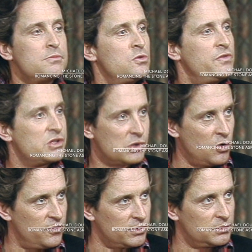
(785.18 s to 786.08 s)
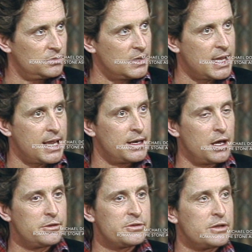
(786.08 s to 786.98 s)
the movie's over, and
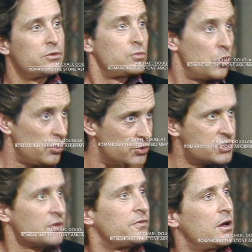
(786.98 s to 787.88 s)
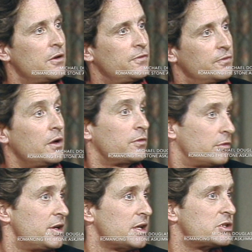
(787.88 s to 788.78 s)
other than the roles of
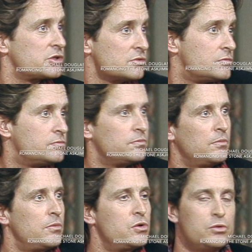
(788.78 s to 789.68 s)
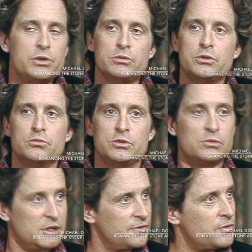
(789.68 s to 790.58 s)
critics who
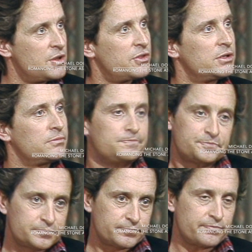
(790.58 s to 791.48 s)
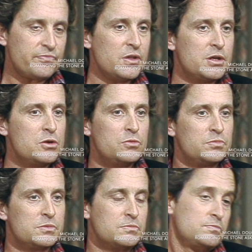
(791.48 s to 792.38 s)
you live with, and
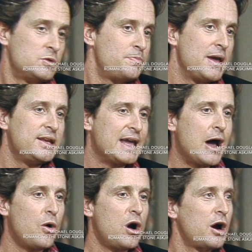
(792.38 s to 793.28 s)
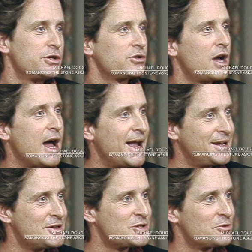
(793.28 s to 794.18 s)
you, depending how hard your
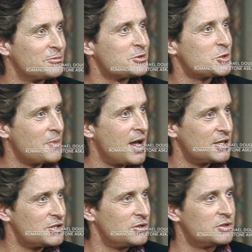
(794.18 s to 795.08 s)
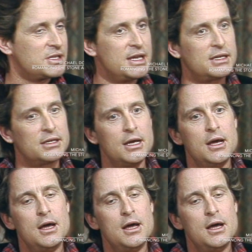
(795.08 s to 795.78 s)
hide is or response, you take it.